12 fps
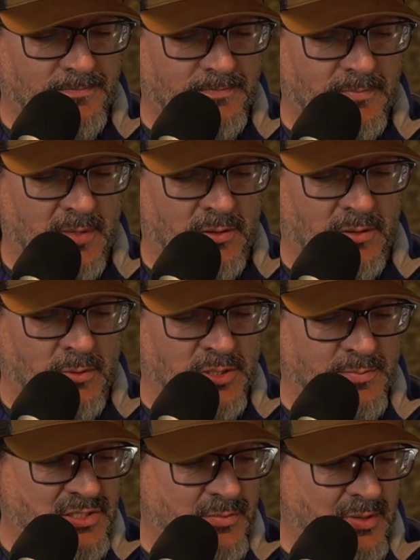that the
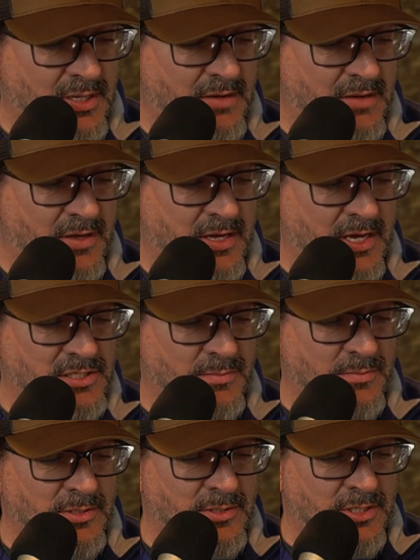responsibility of the
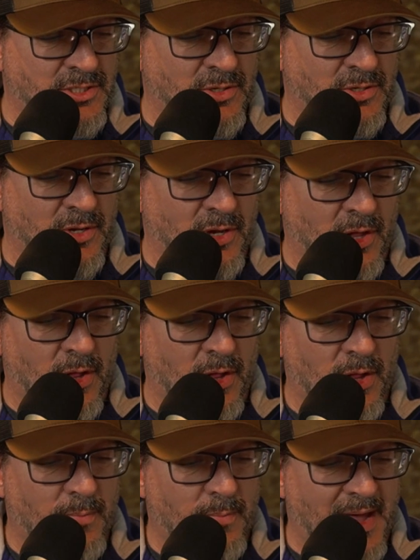customer is to ensure that
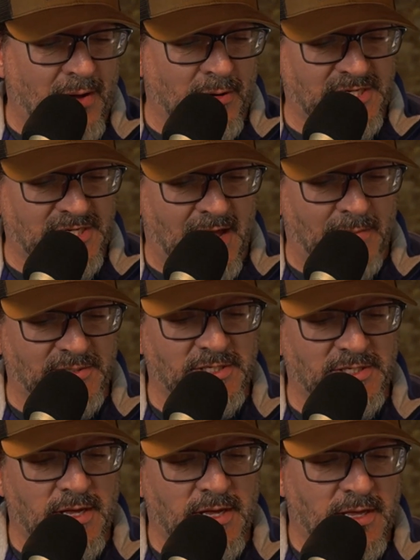all power taps
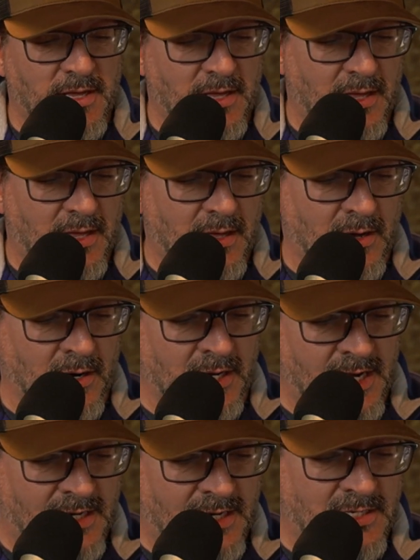are
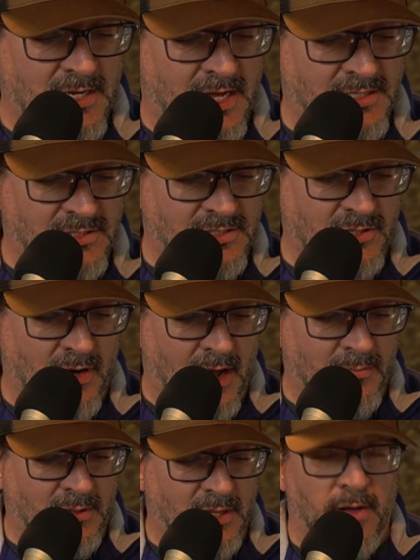connected as described
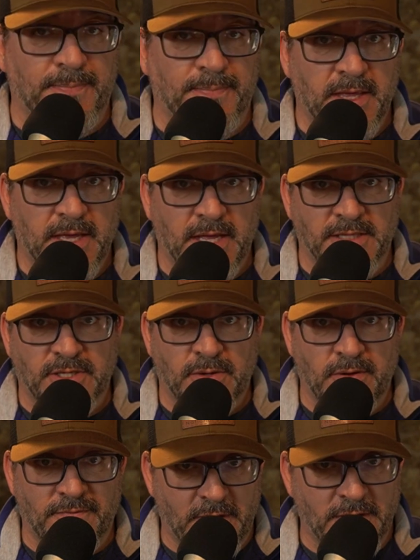below. And
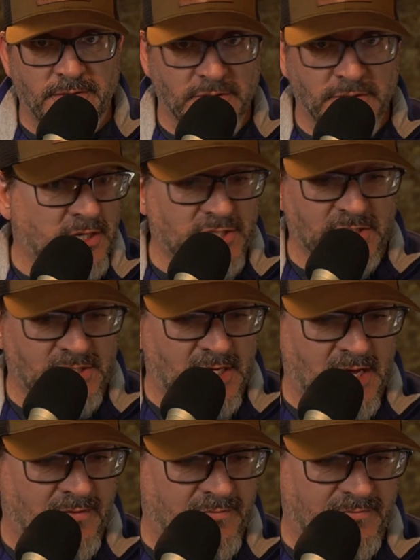so in their instructions,
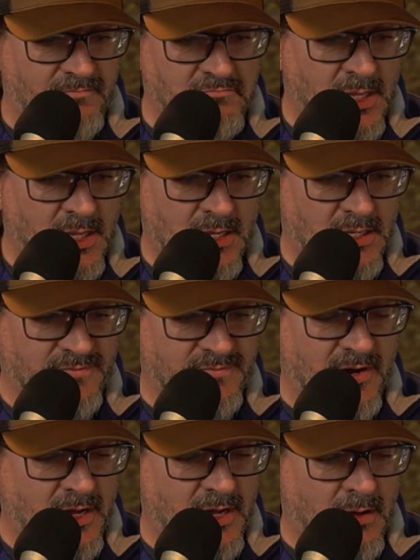it's
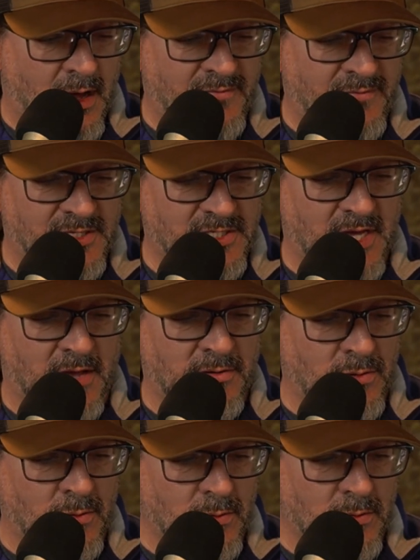very obvious how
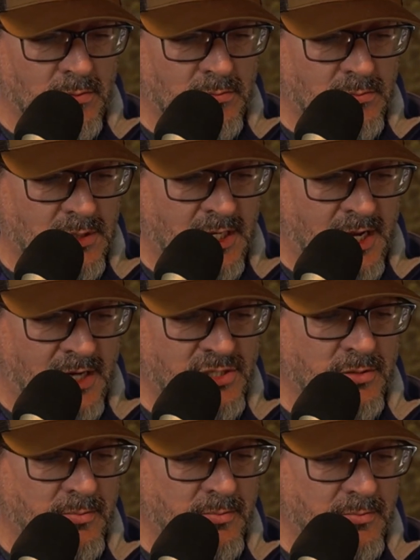you connect
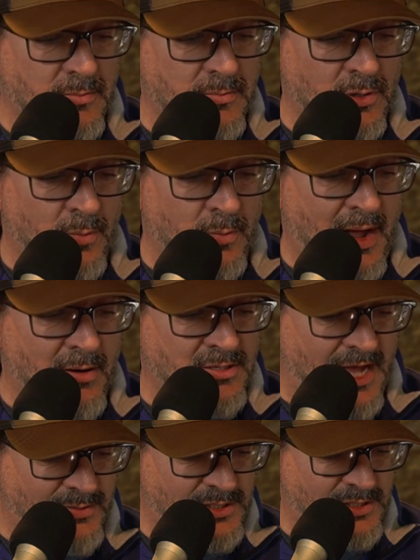your power
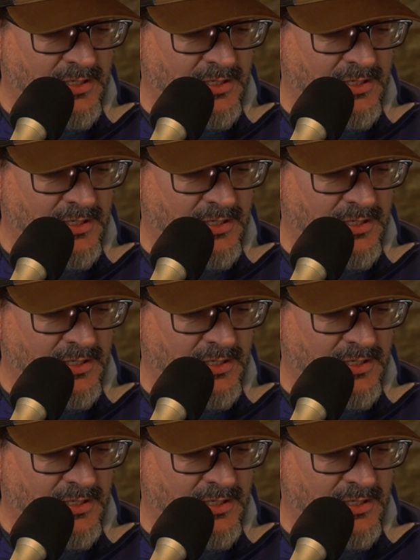taps.